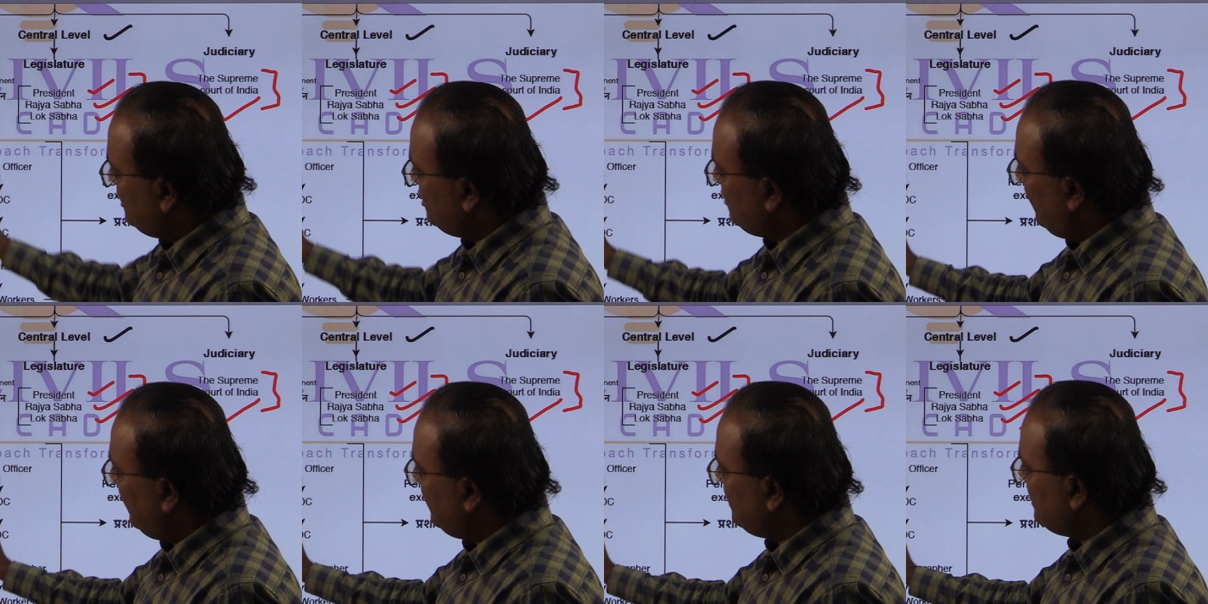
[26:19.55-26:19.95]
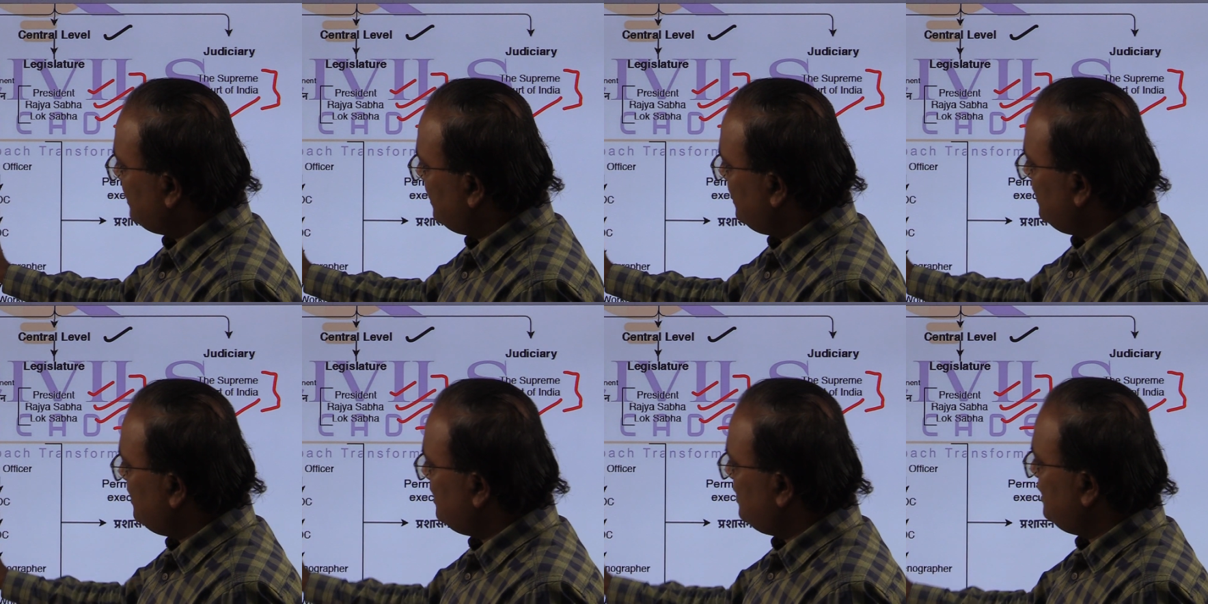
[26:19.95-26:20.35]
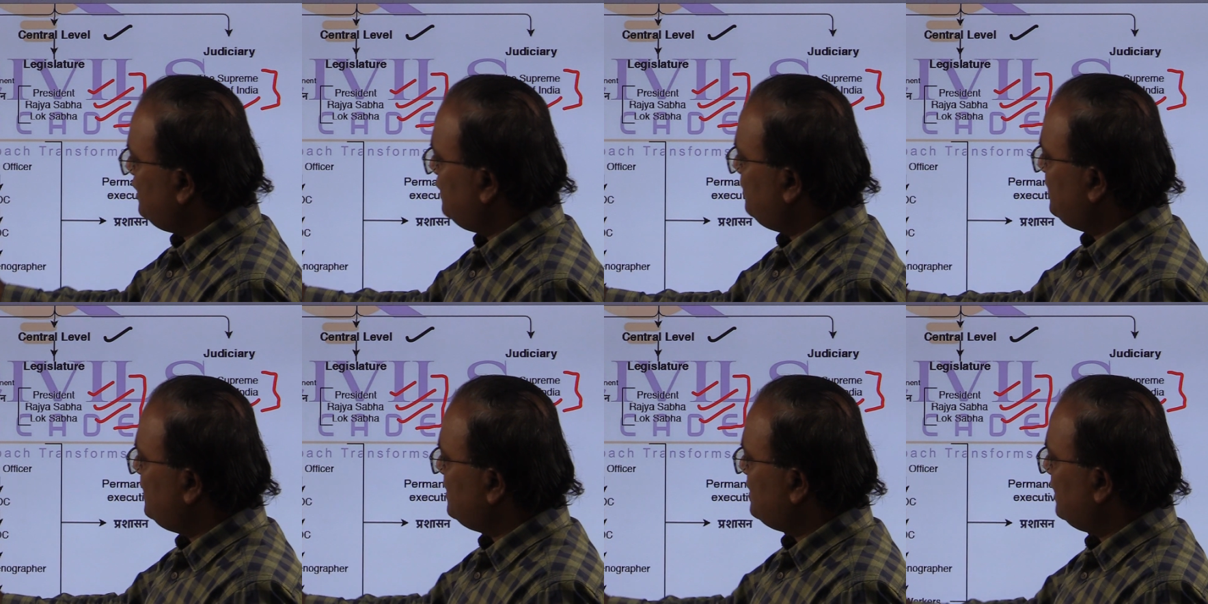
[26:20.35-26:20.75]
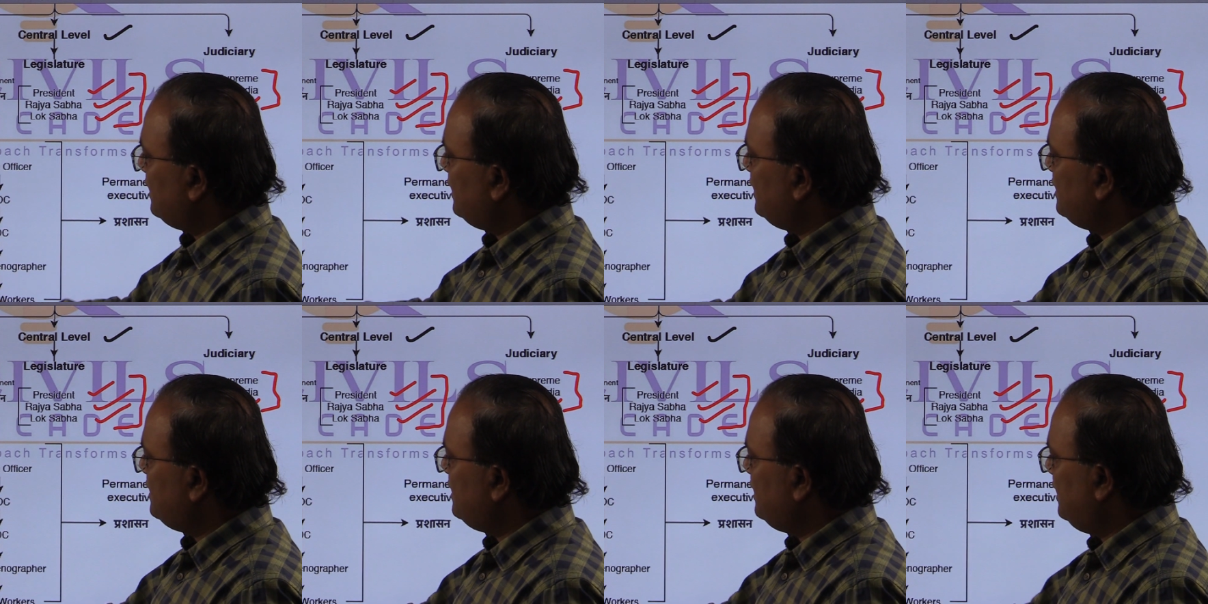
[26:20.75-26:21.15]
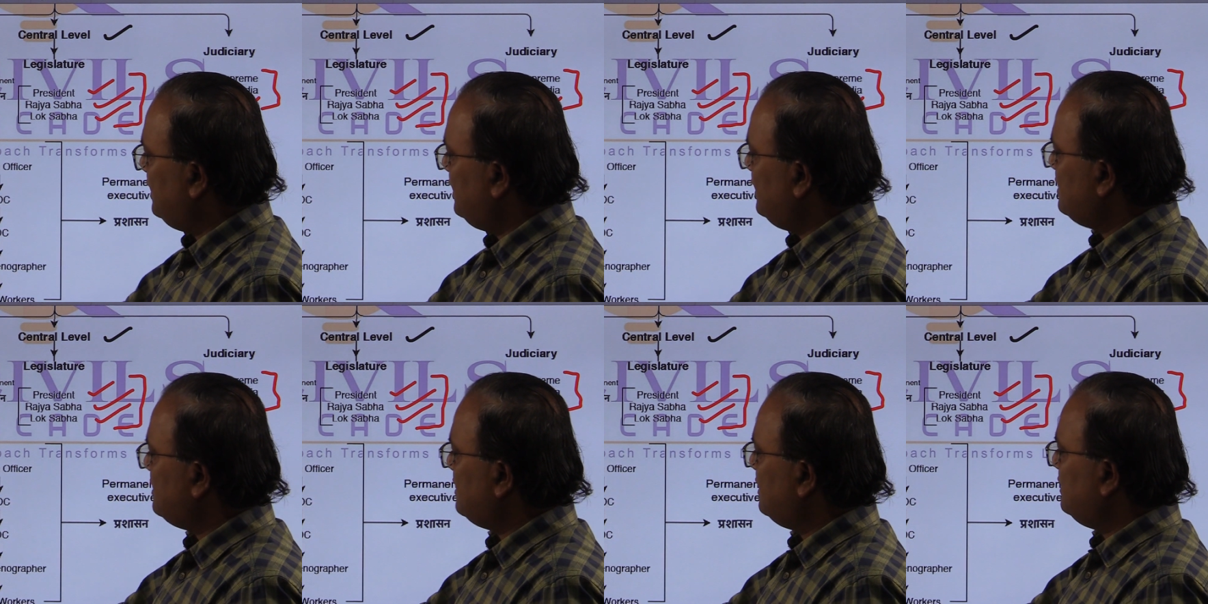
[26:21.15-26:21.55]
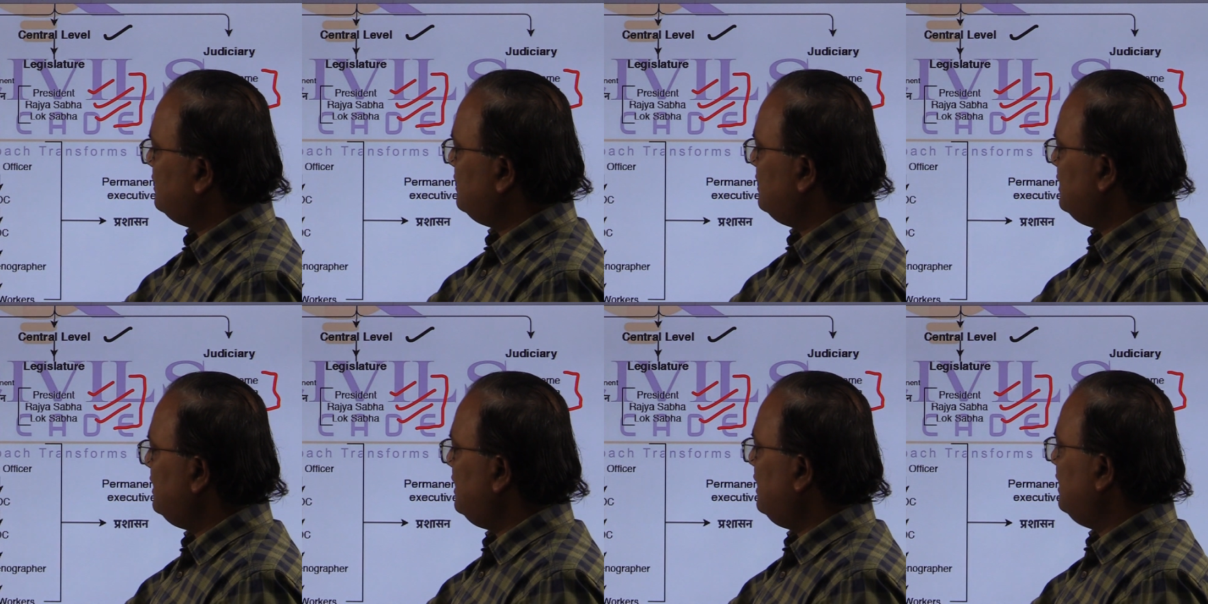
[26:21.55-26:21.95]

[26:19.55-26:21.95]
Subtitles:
joint secretary, deputy secretary, under secretary,